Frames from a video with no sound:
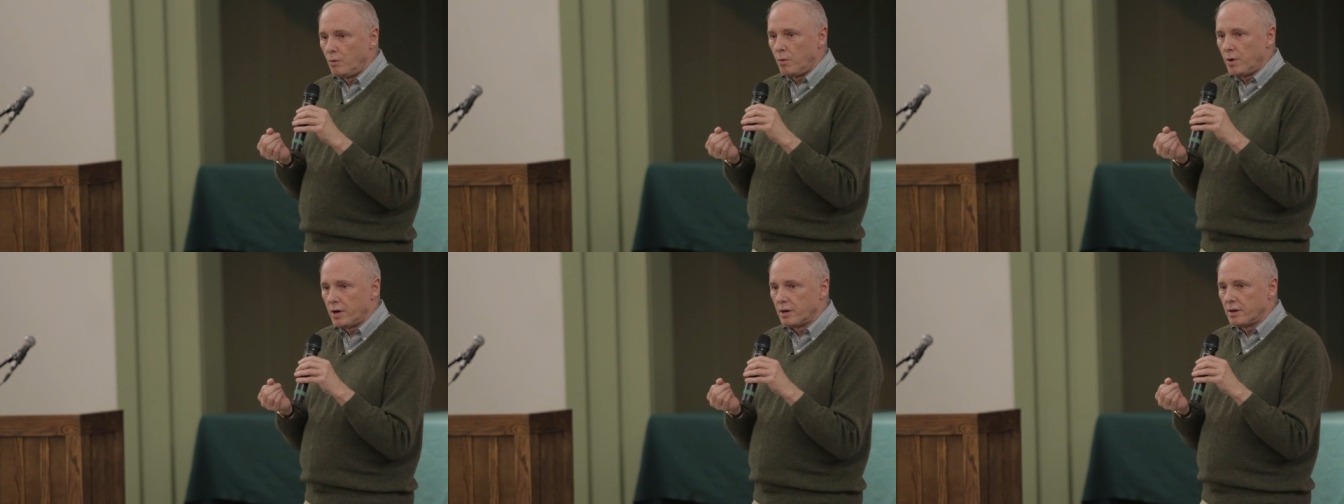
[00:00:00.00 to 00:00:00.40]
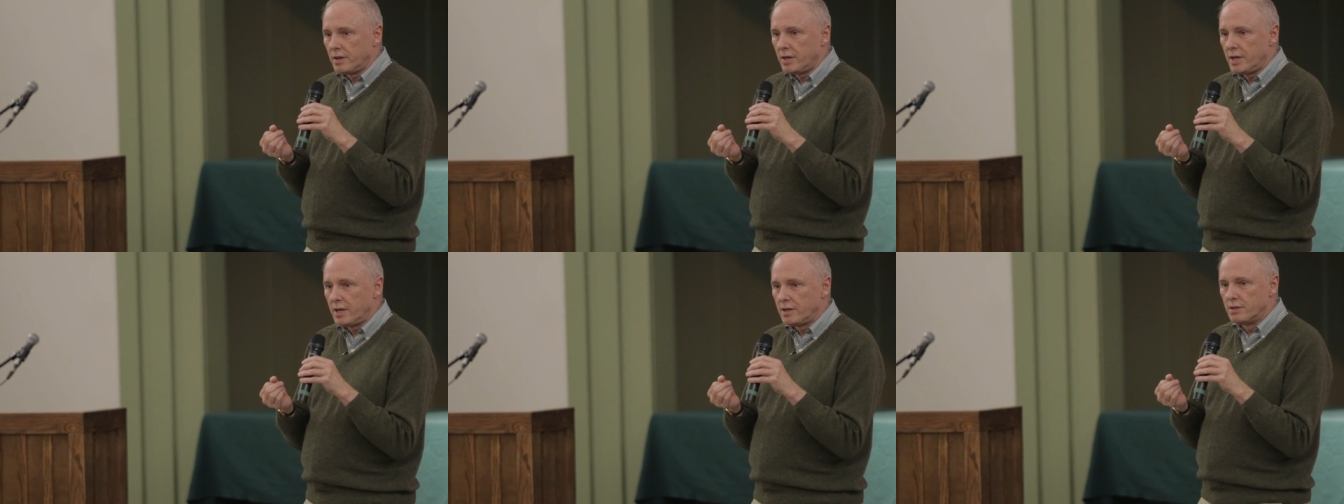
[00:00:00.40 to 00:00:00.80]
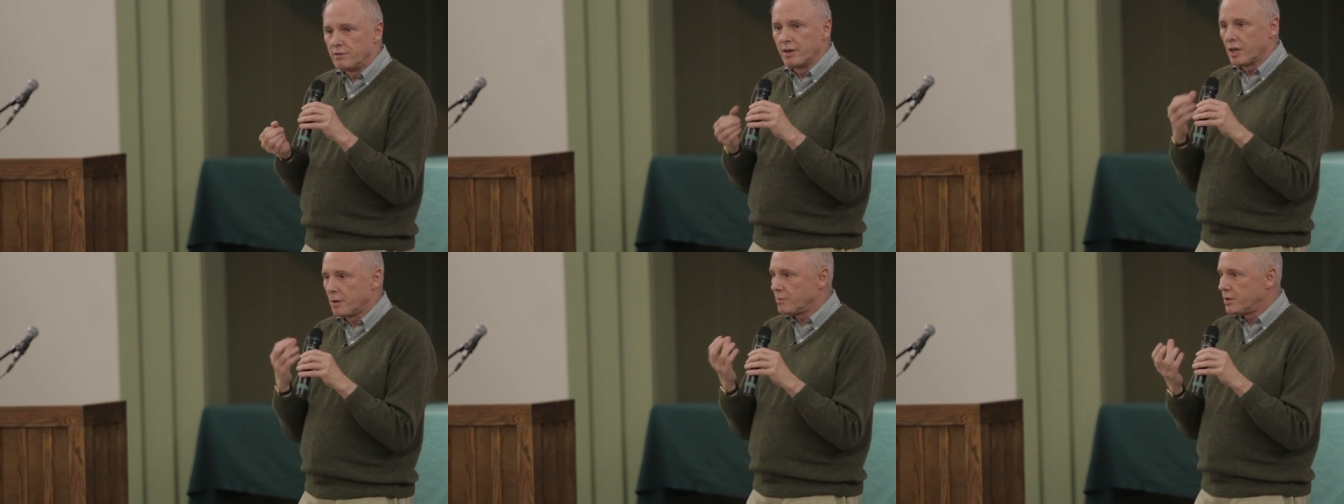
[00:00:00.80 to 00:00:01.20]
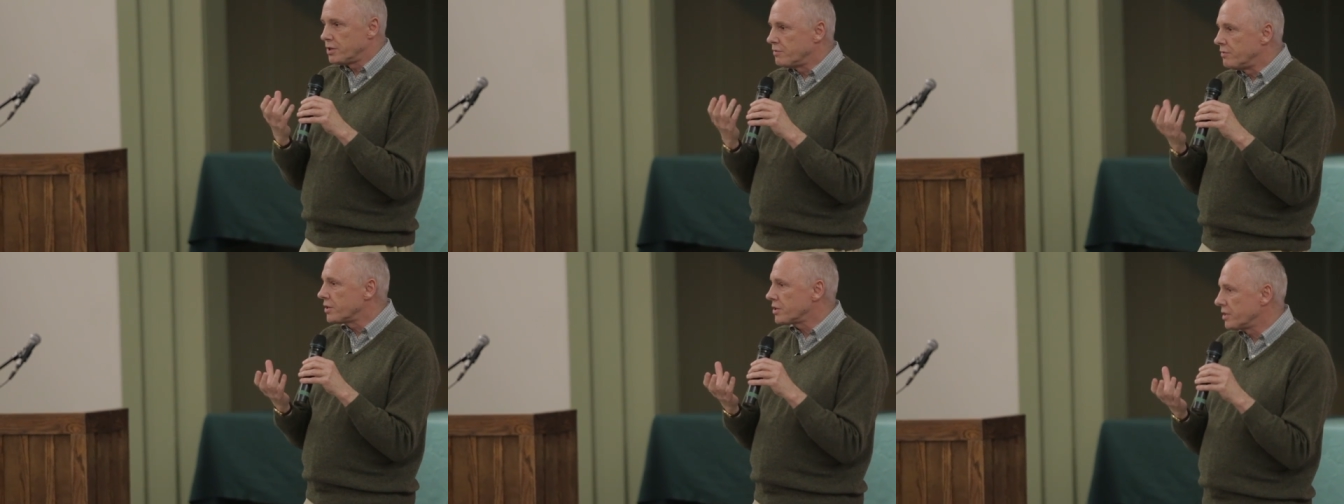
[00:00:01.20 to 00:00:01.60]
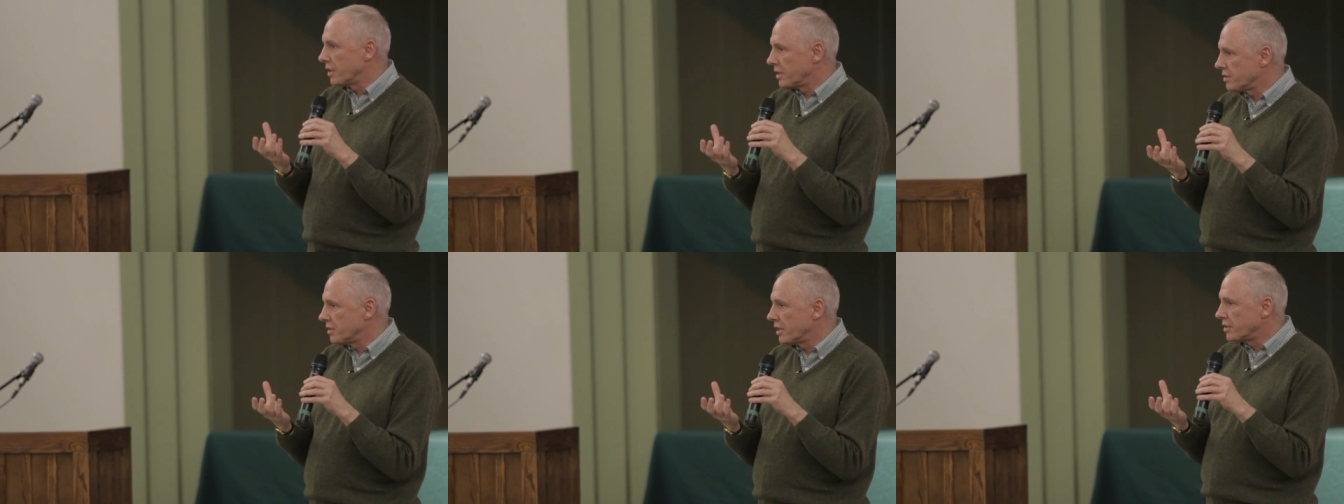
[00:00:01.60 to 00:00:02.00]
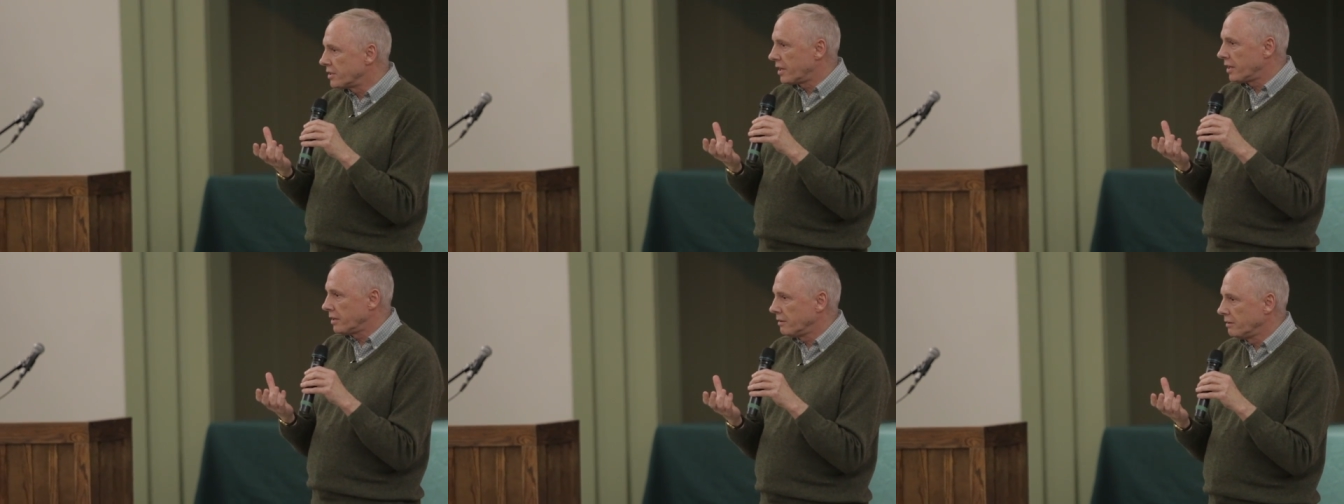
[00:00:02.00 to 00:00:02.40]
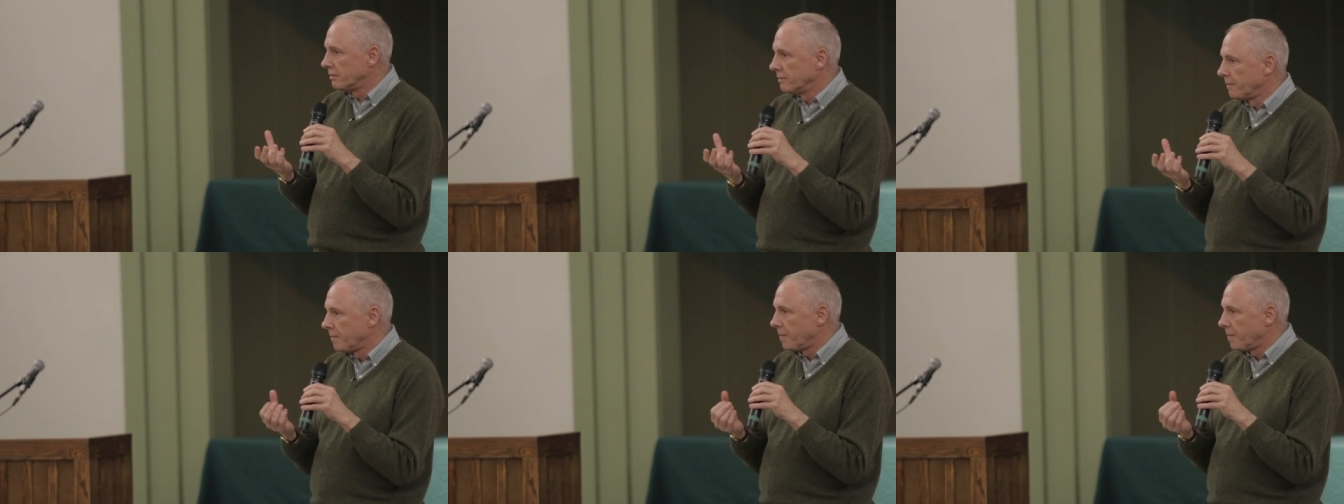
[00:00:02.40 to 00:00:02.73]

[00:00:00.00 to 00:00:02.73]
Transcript: where he developed his vision as an educator.